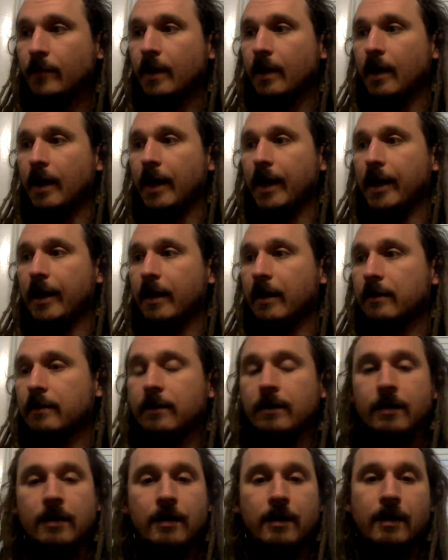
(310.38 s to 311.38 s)

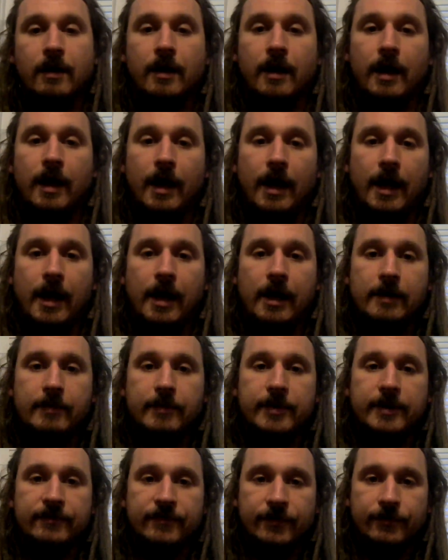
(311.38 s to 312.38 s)
And I'm
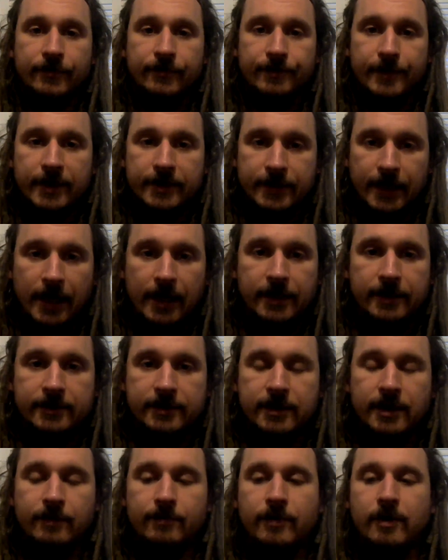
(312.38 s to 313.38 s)
living with my dad and
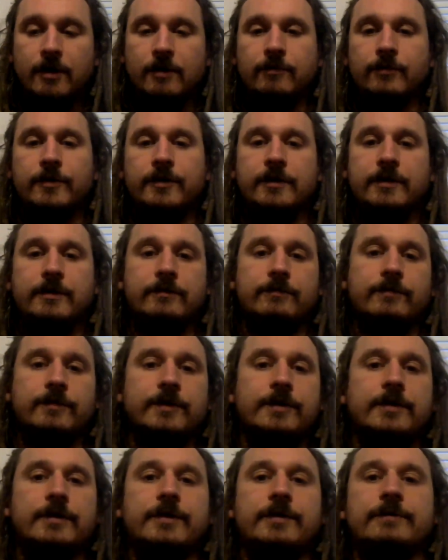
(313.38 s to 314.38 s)
stepmom.
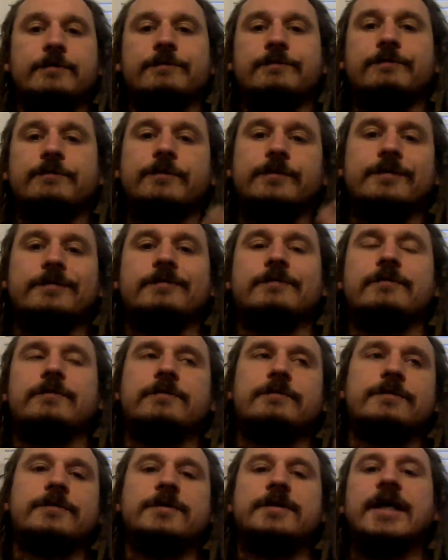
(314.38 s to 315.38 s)
We
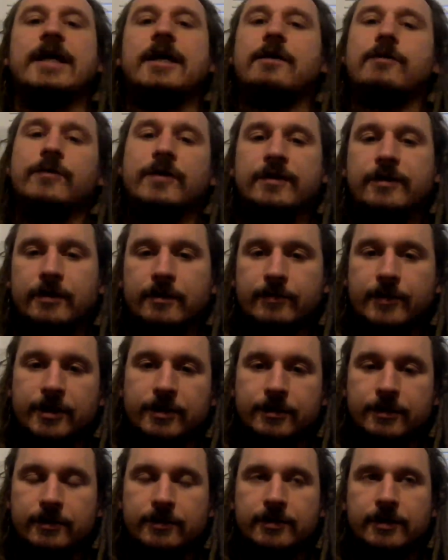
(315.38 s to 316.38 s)
staying with them, I
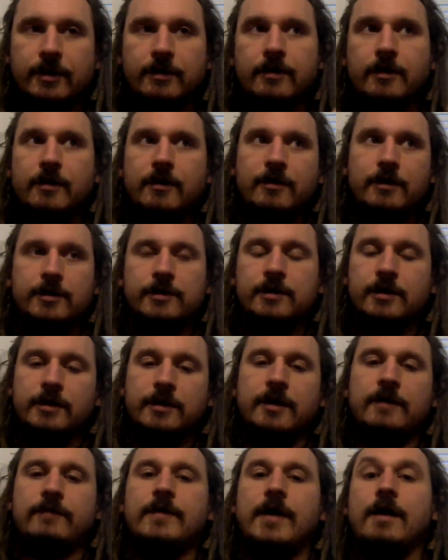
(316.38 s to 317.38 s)
should say, because they
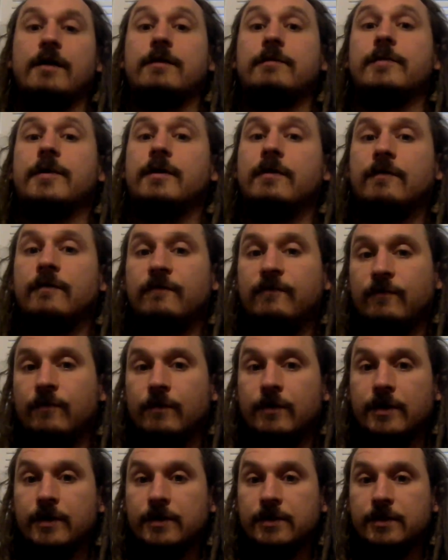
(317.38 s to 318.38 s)
lived out in the middle of the
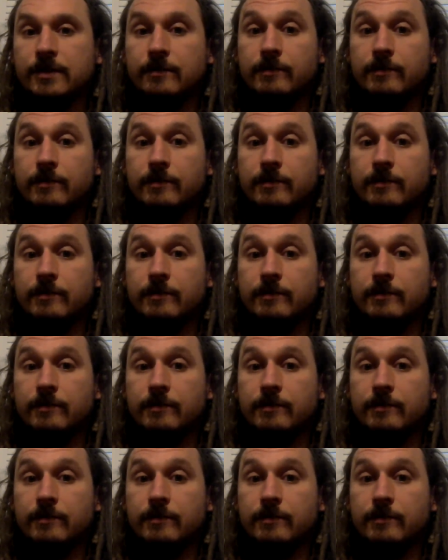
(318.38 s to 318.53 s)
forest.